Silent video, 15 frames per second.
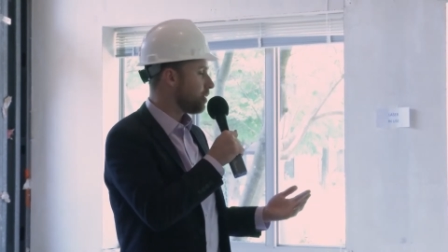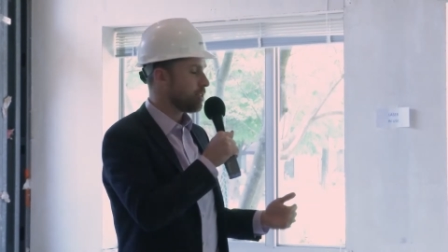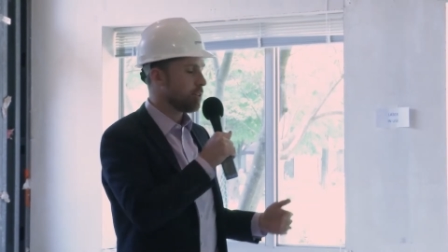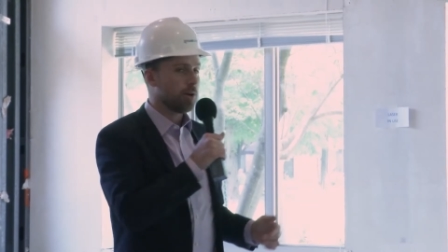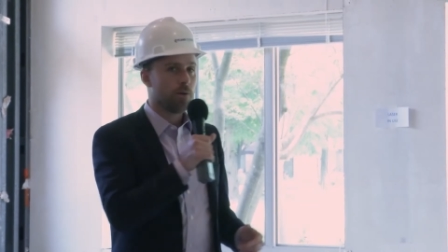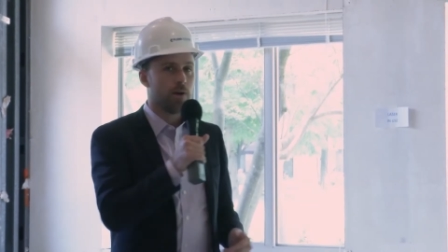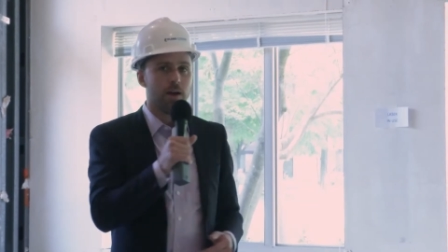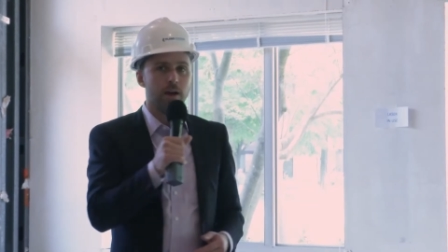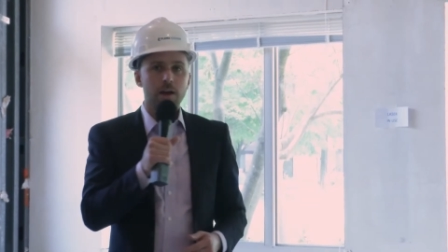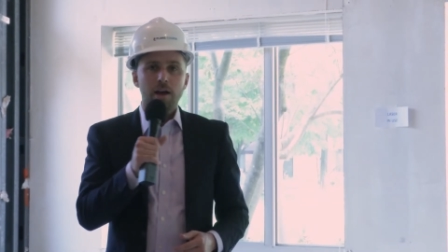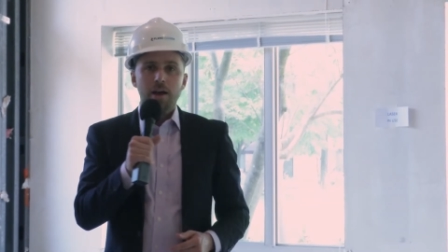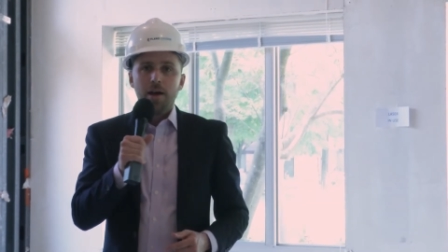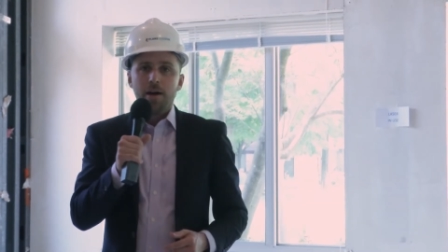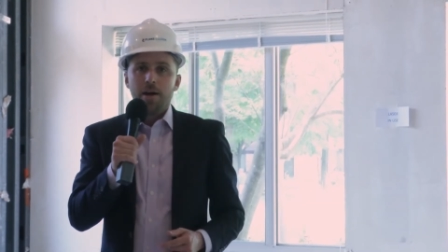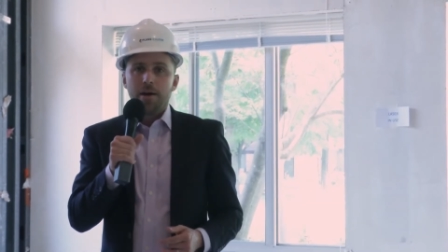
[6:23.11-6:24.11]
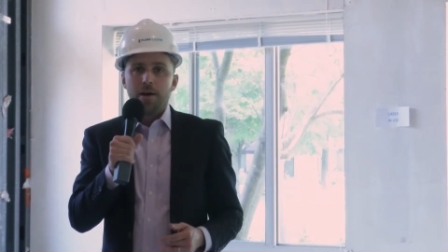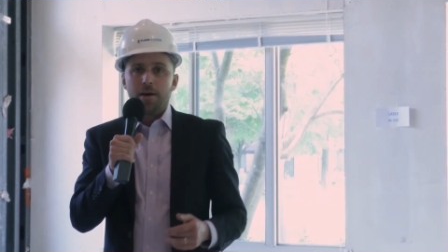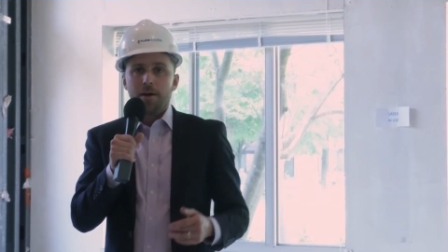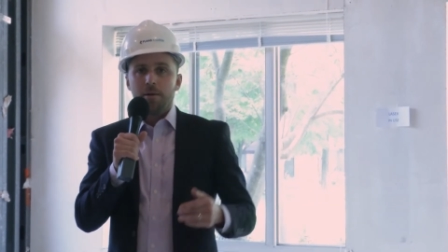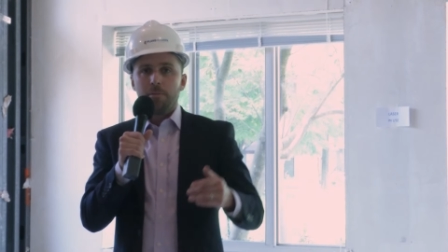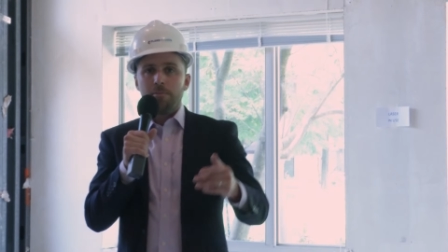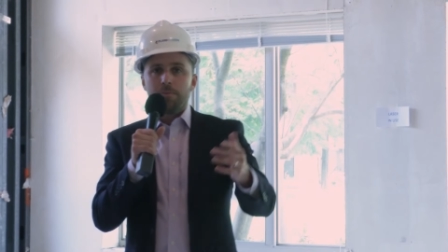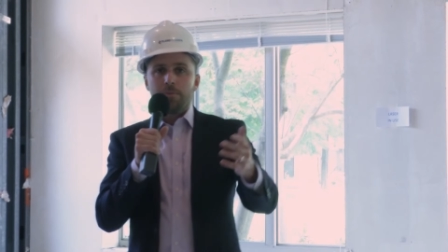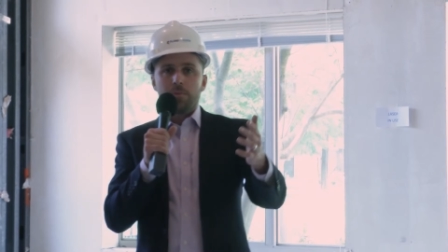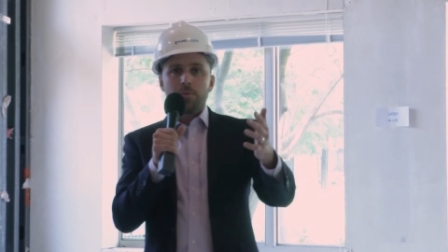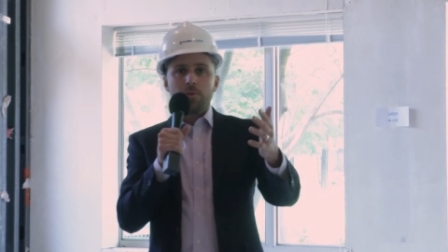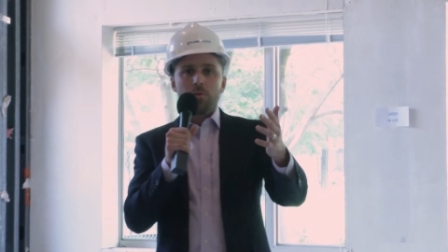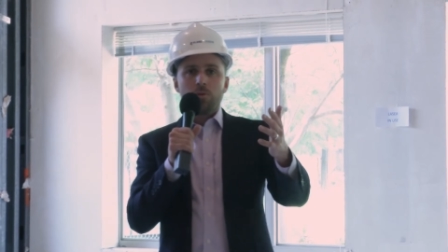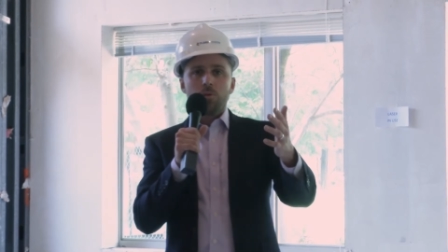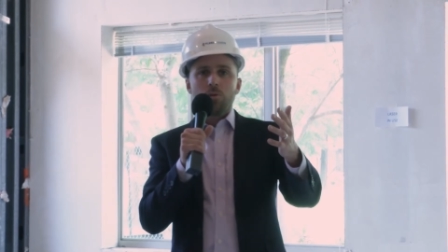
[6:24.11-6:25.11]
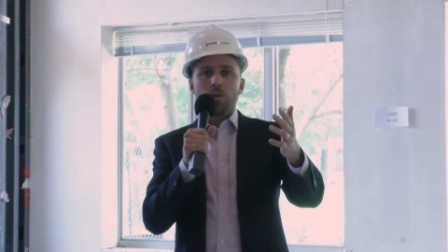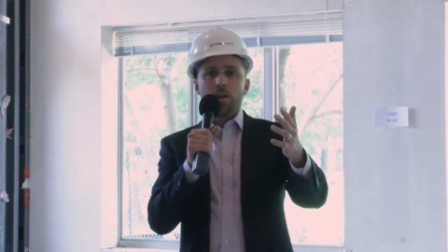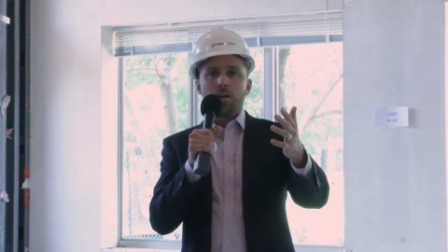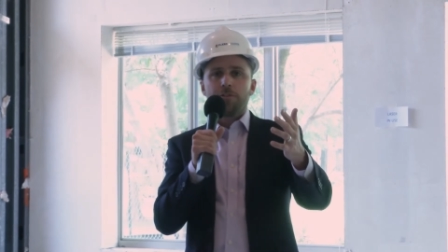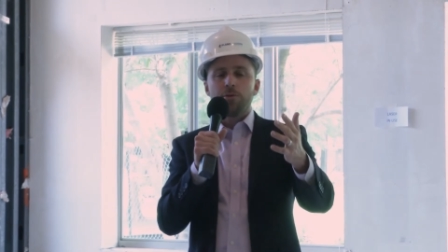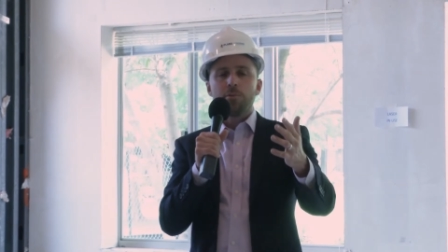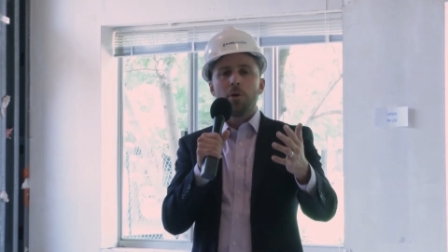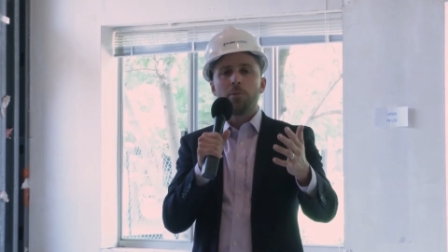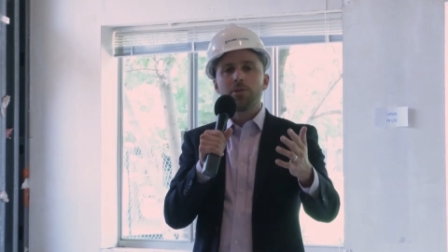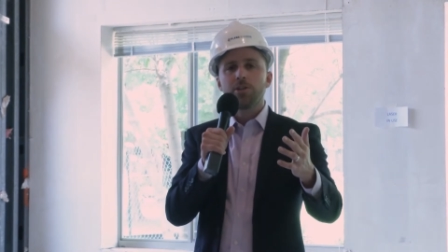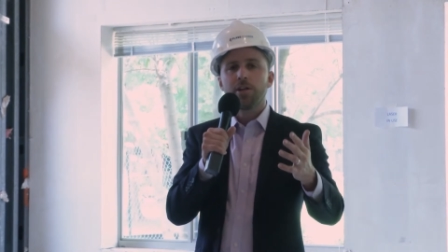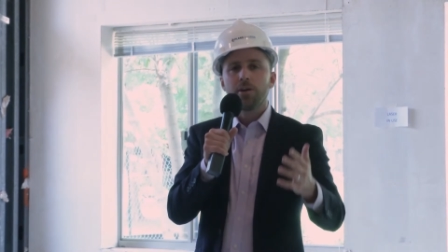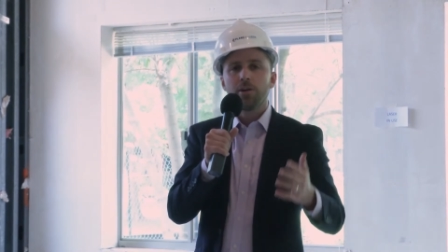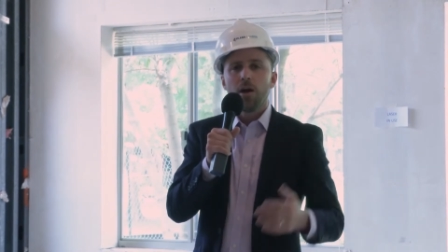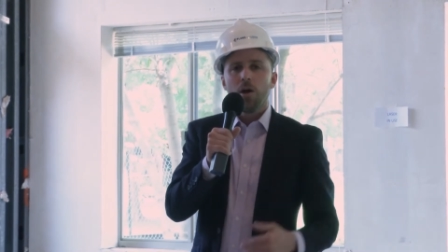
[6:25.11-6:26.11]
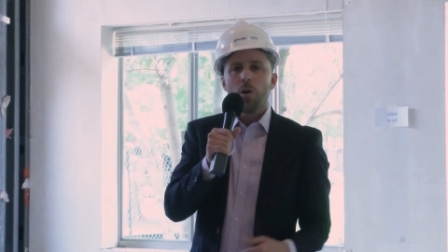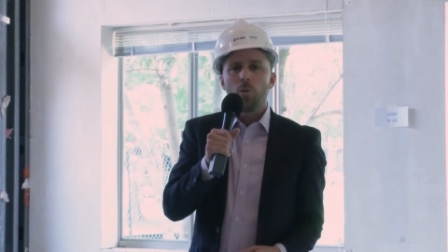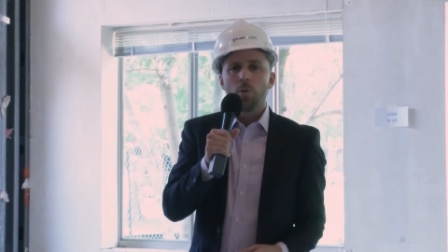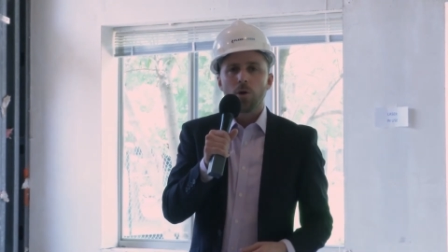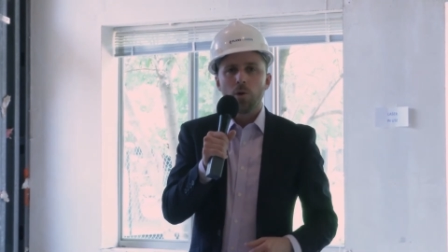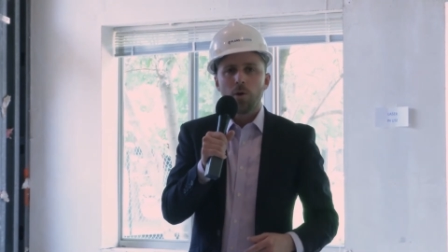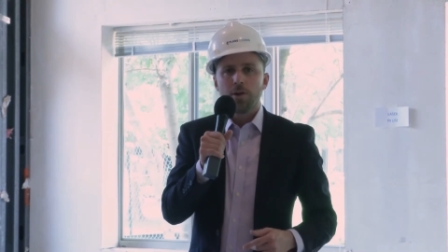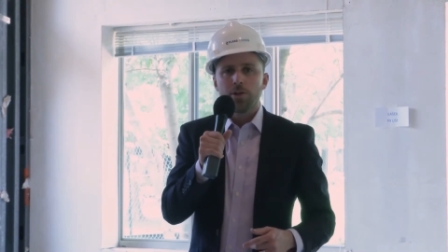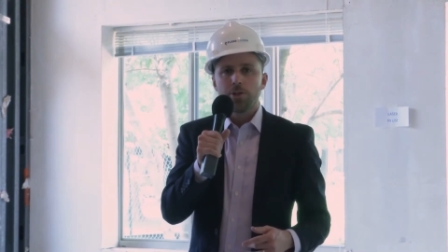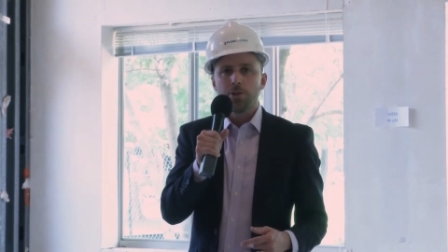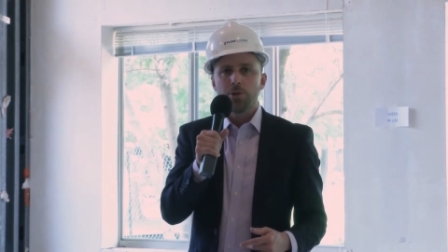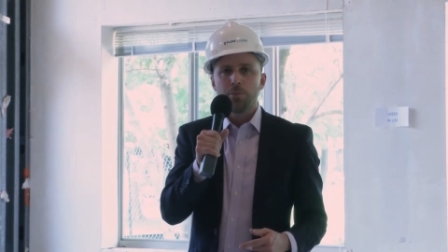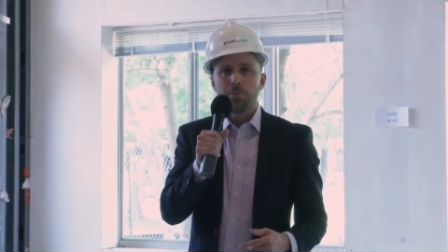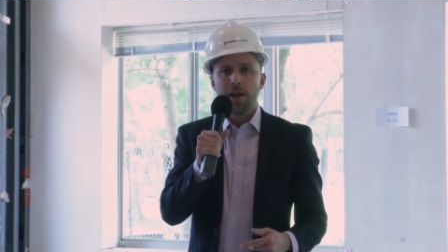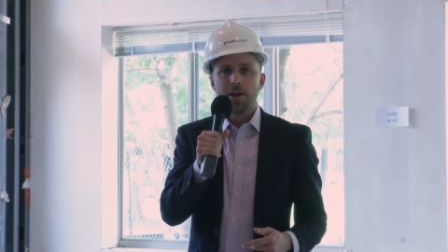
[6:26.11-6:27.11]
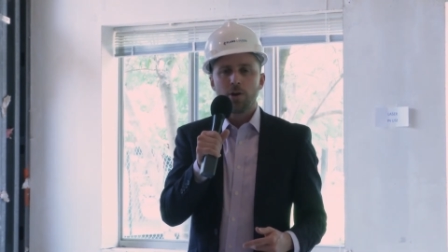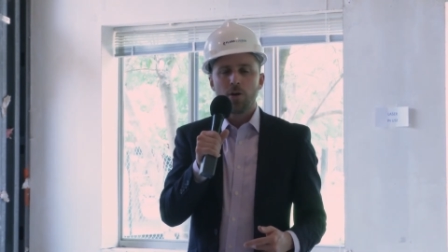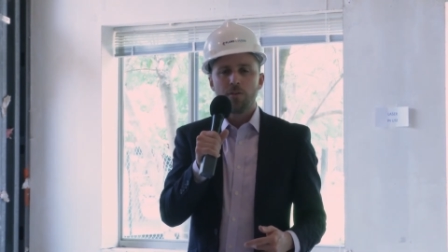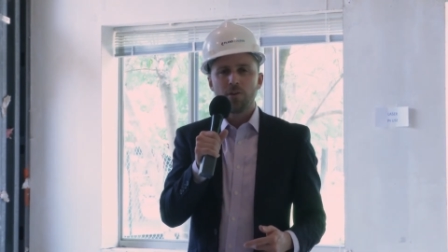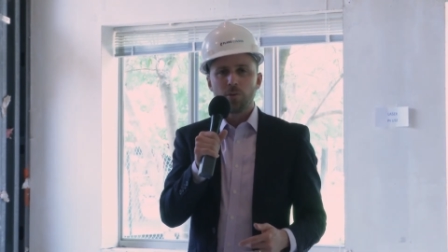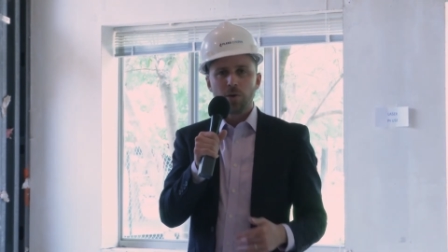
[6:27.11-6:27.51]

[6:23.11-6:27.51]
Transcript: So. In a few moments here, we're going to pan over.